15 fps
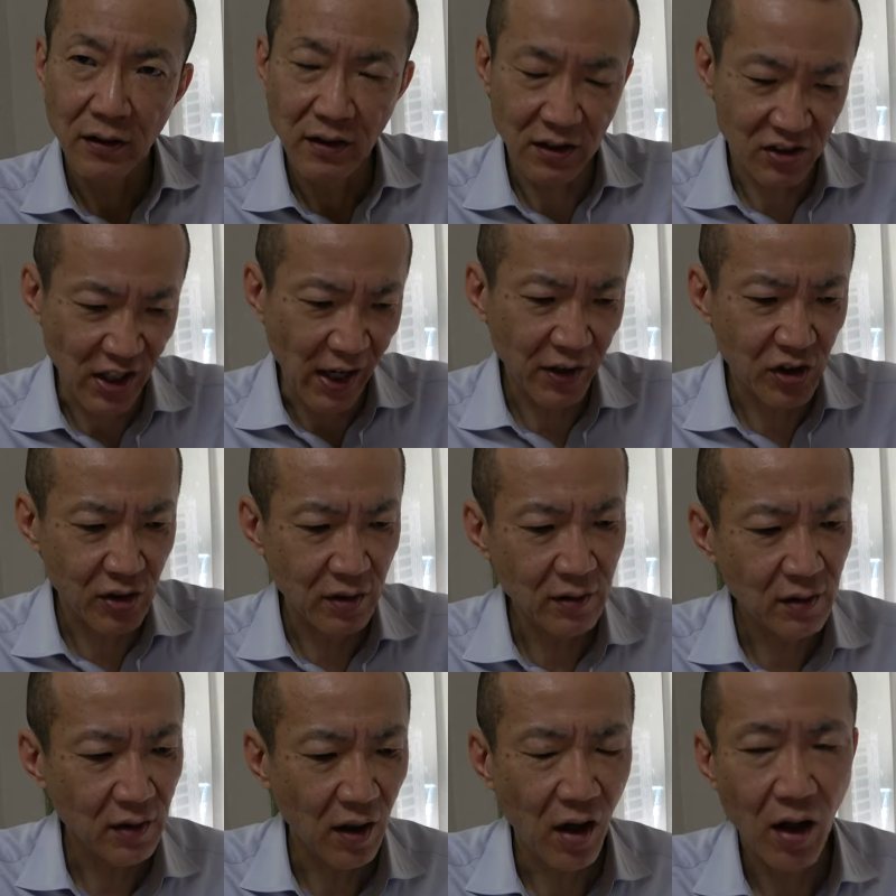the
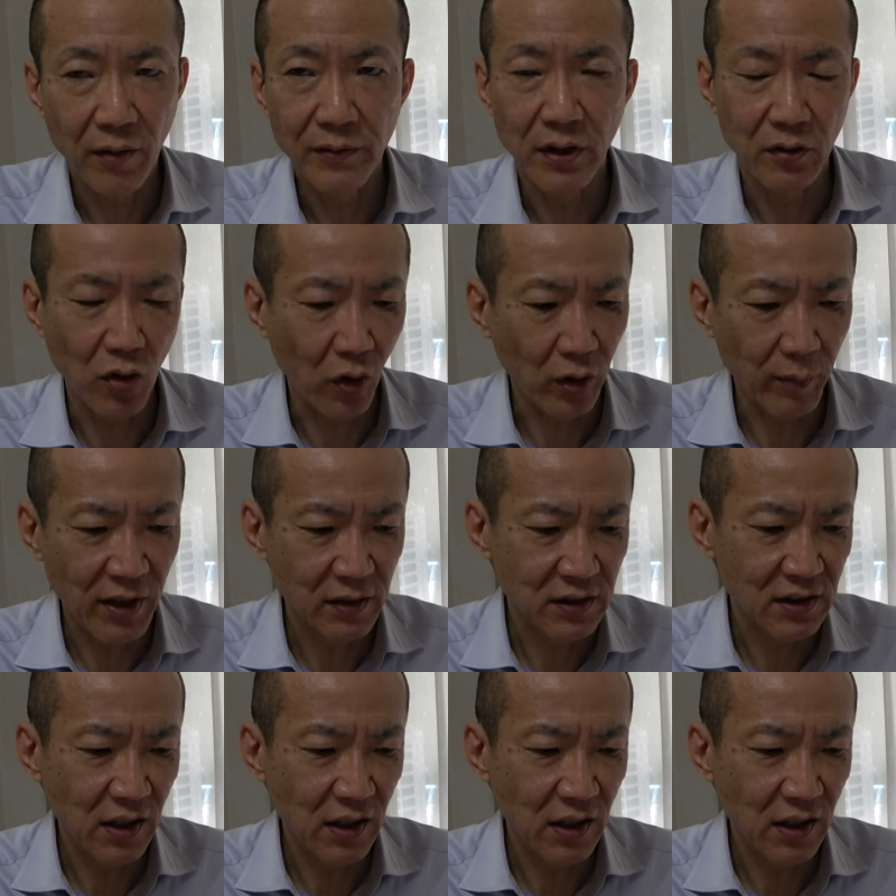section of the document